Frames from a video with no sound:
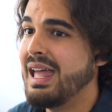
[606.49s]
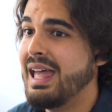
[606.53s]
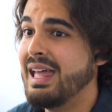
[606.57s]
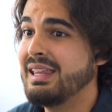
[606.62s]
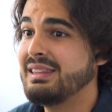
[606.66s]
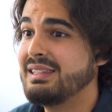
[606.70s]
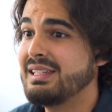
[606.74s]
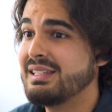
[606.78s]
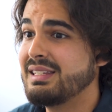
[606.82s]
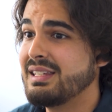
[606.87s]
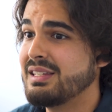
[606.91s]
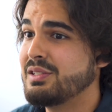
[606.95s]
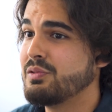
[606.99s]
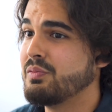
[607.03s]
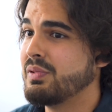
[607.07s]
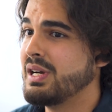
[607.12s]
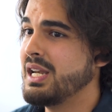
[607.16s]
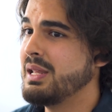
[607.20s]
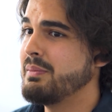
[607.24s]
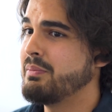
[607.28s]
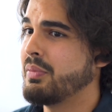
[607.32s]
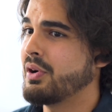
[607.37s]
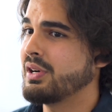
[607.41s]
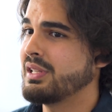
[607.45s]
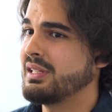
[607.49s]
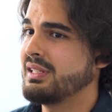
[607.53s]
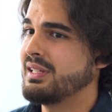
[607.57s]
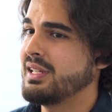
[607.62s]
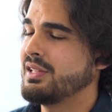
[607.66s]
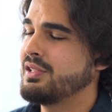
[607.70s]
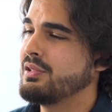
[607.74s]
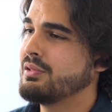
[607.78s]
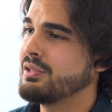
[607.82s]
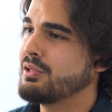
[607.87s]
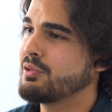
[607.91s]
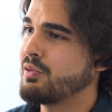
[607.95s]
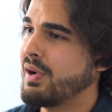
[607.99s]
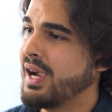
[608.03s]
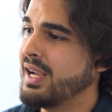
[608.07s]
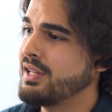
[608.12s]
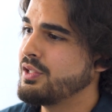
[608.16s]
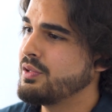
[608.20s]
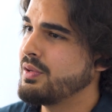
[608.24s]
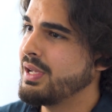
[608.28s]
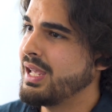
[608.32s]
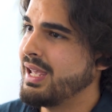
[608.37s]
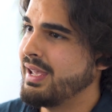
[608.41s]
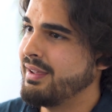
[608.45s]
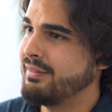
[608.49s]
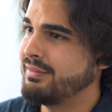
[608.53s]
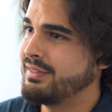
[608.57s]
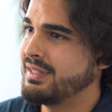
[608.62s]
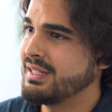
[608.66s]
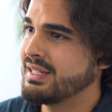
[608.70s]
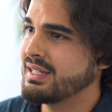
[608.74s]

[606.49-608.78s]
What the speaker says: And this is really important that you try to have